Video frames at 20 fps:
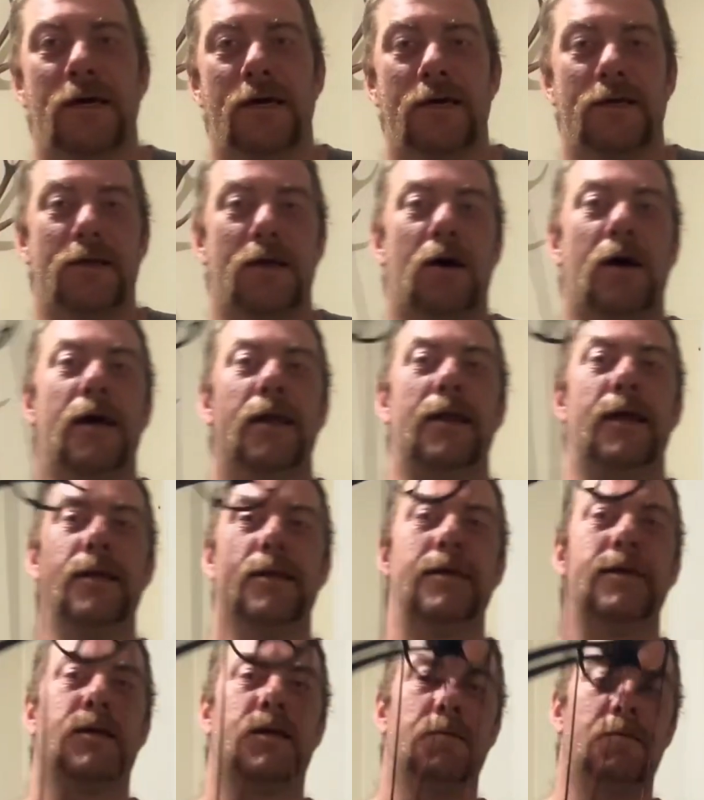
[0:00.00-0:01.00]
So I lent
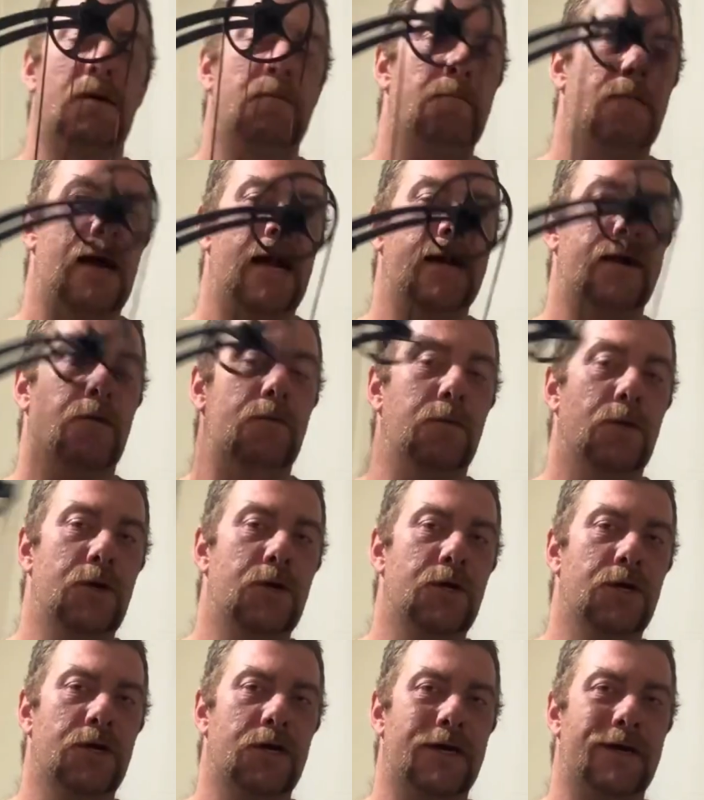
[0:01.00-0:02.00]
this to my mate
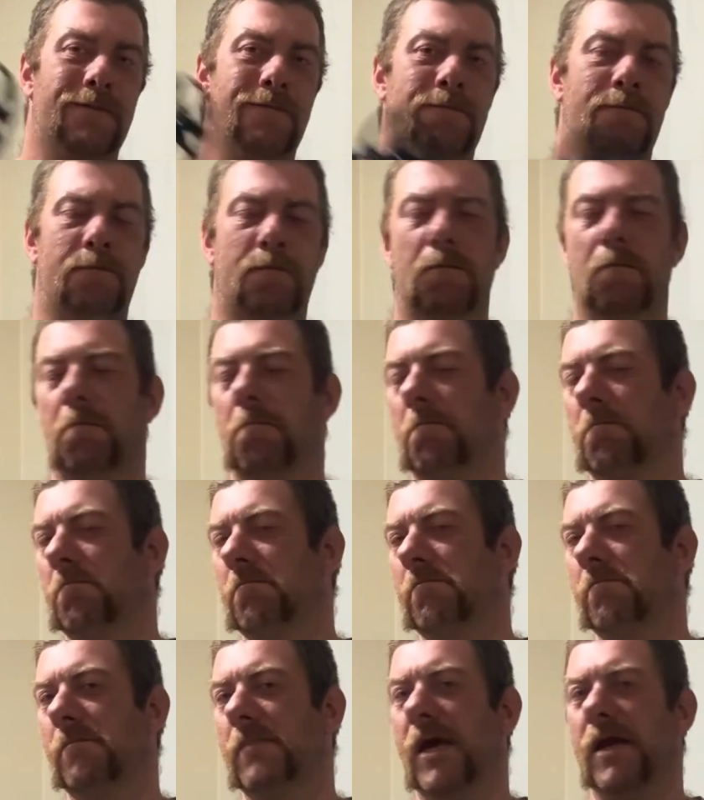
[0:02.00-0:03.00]
originally
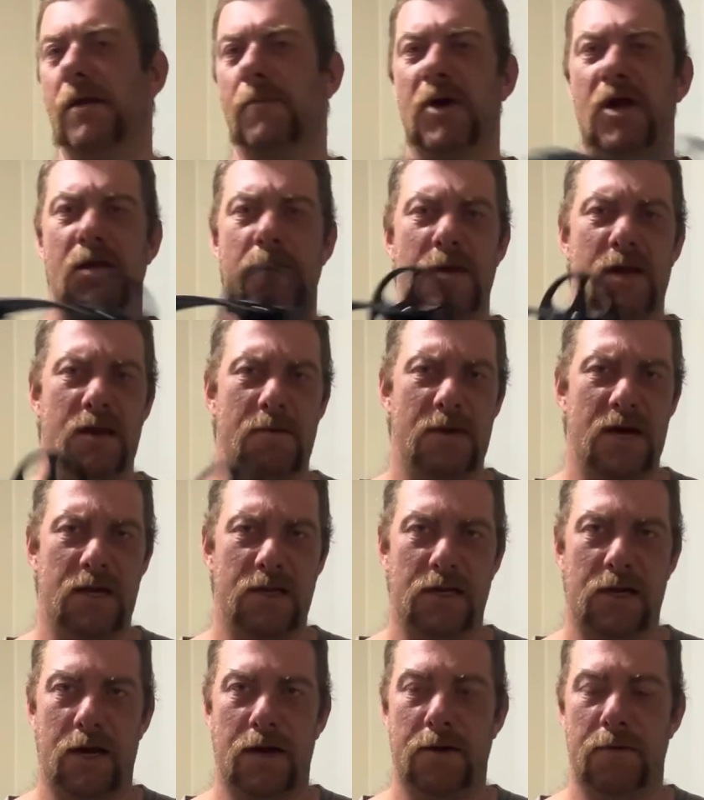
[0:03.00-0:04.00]
many months
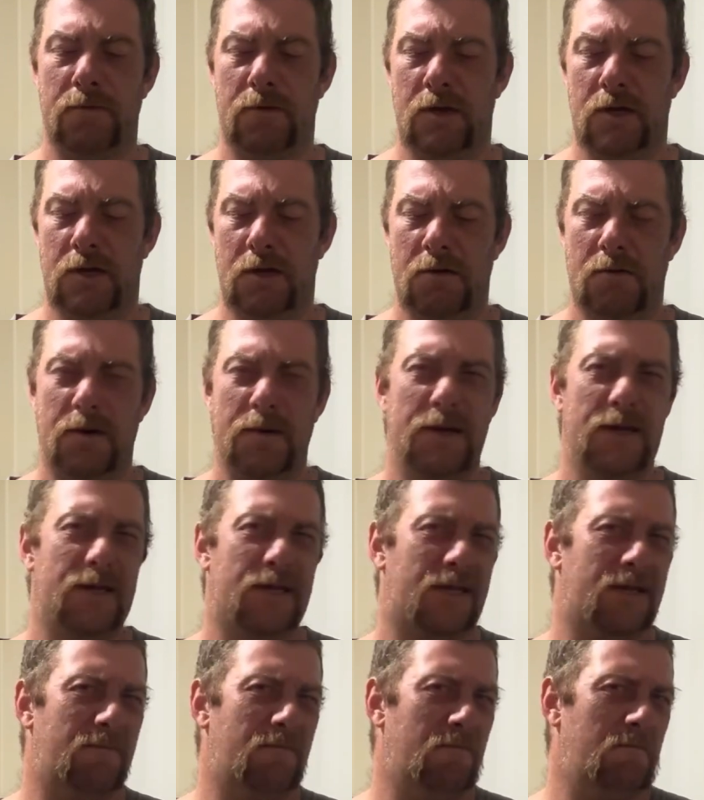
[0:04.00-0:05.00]
ago, probably
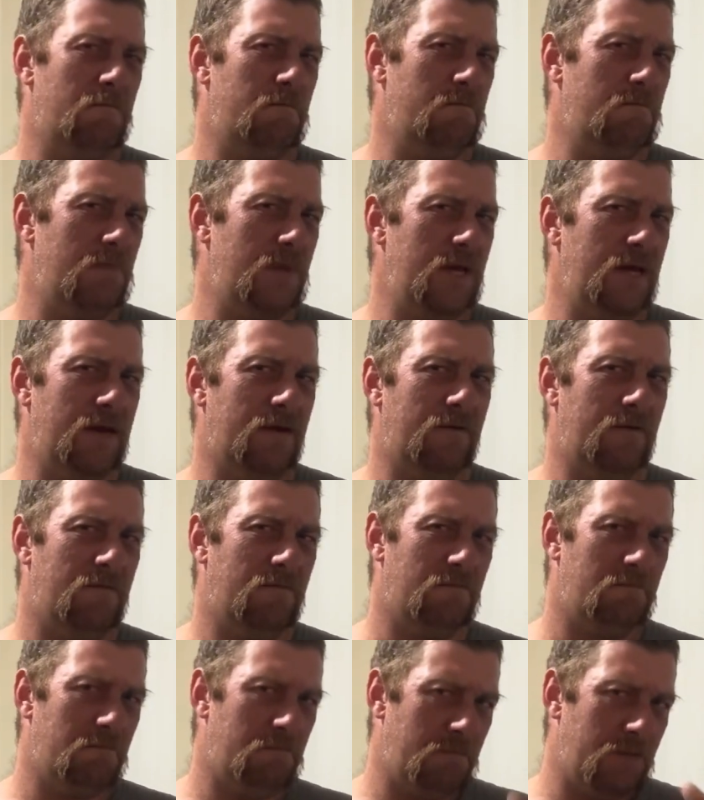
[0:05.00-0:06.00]

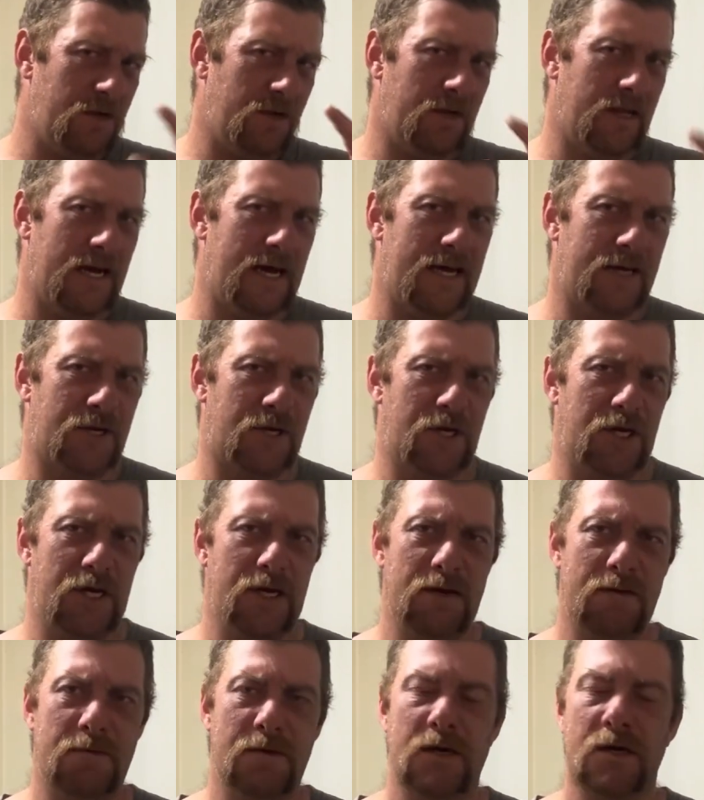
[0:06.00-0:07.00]
middle last year,
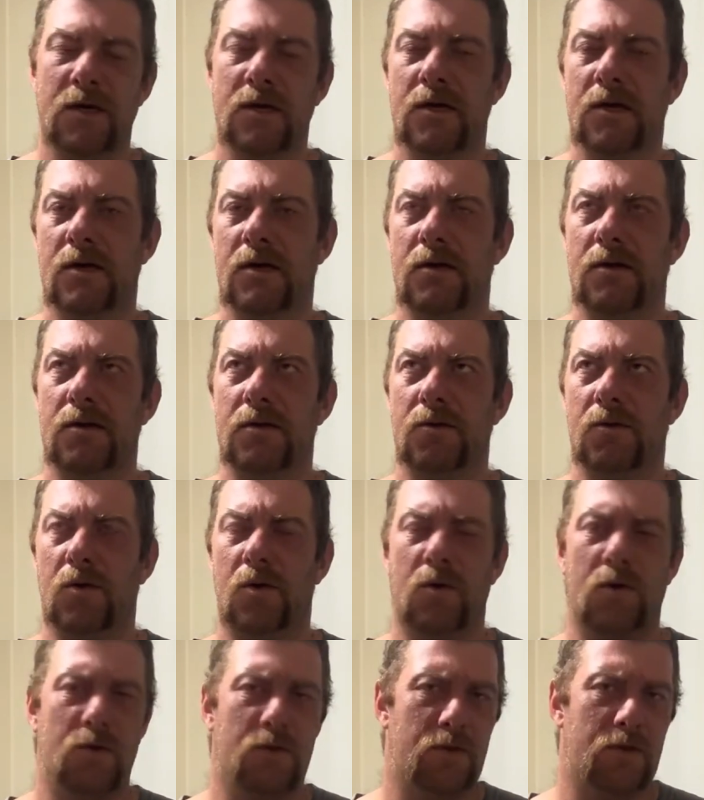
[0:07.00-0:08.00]

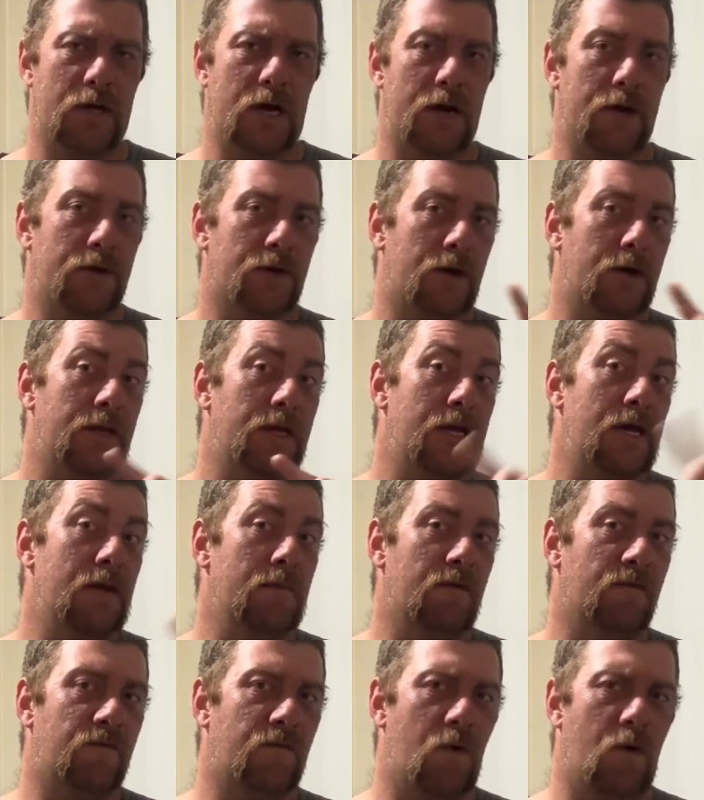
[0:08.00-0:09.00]
or no, sorry, the year
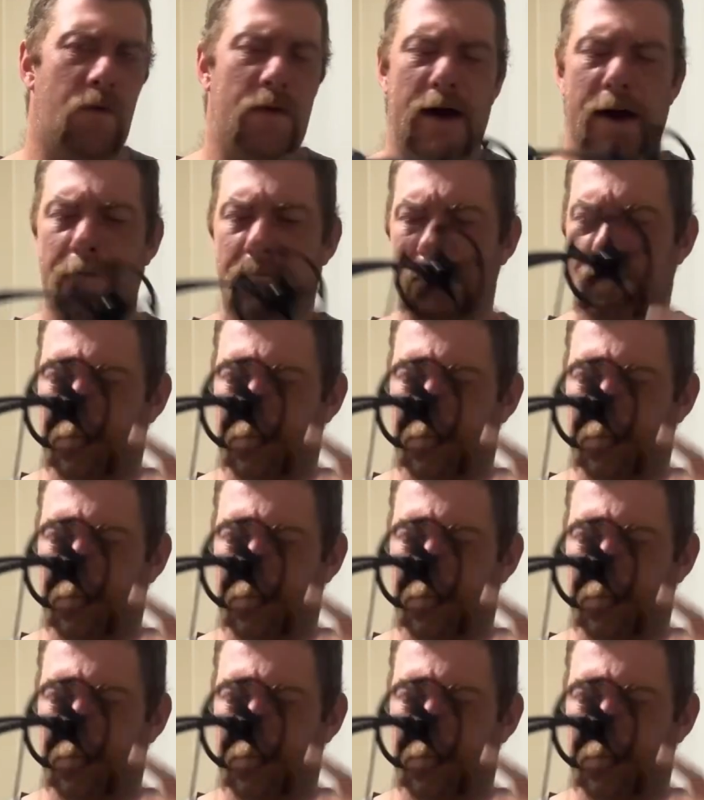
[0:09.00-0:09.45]
before that,